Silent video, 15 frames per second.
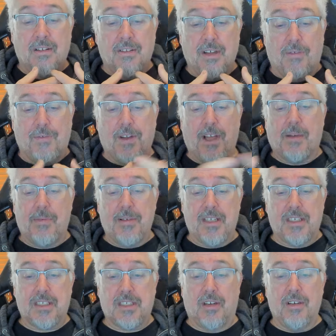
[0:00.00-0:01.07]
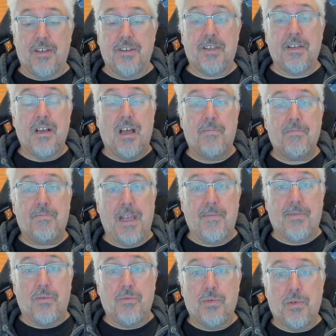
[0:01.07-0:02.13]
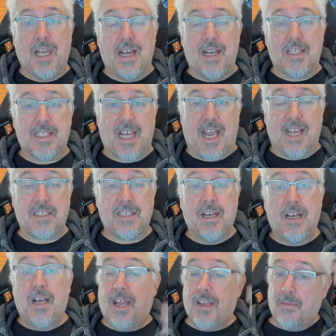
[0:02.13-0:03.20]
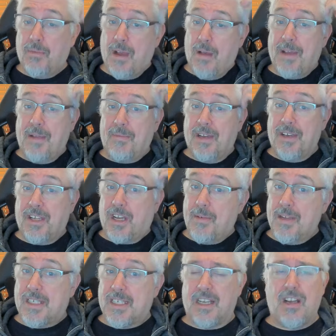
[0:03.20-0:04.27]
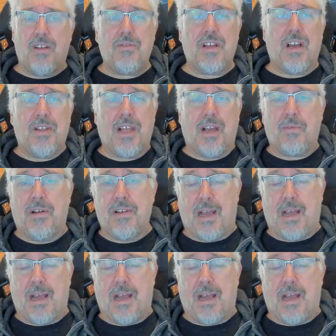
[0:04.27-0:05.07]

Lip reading: they'll flood up into Scotland and people will get attacked. And there were people in the comments saying, oh, no, that won't